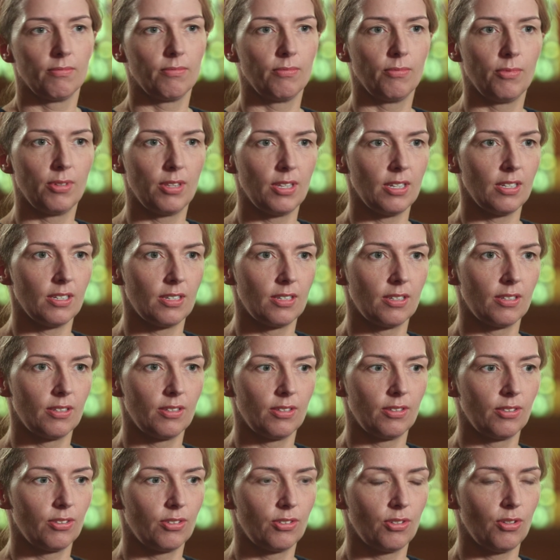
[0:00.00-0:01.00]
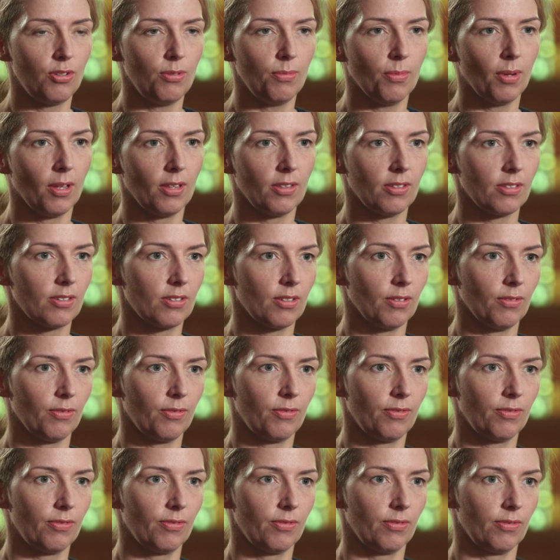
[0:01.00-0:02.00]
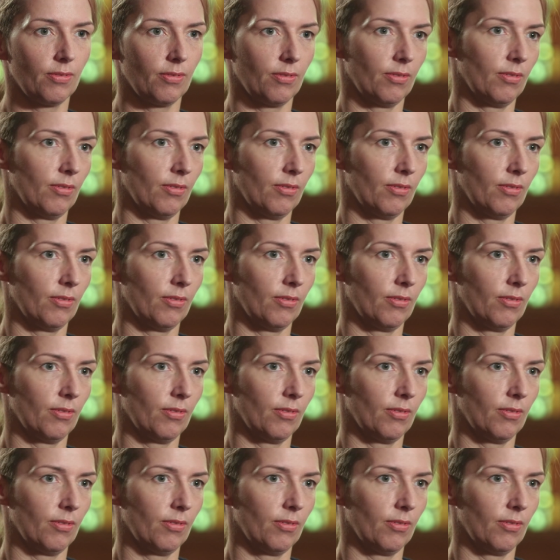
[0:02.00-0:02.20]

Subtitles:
within 2 months of